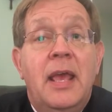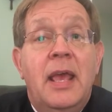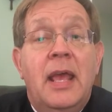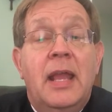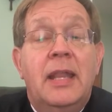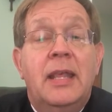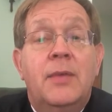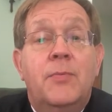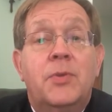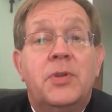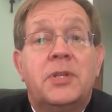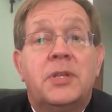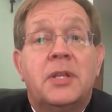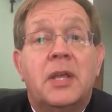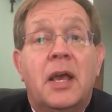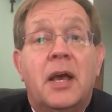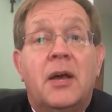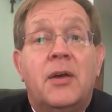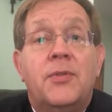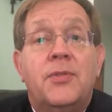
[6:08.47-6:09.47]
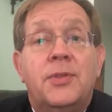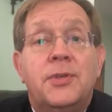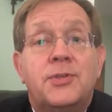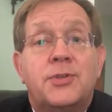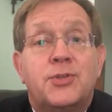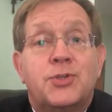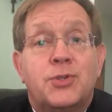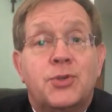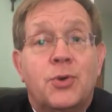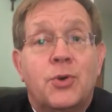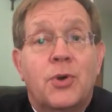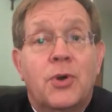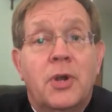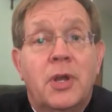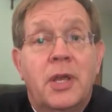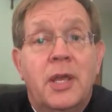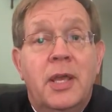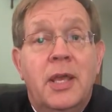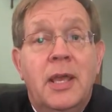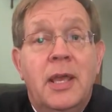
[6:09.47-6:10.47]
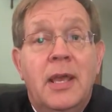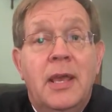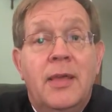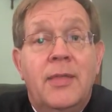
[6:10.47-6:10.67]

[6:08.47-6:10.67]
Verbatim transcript: And he would tell the story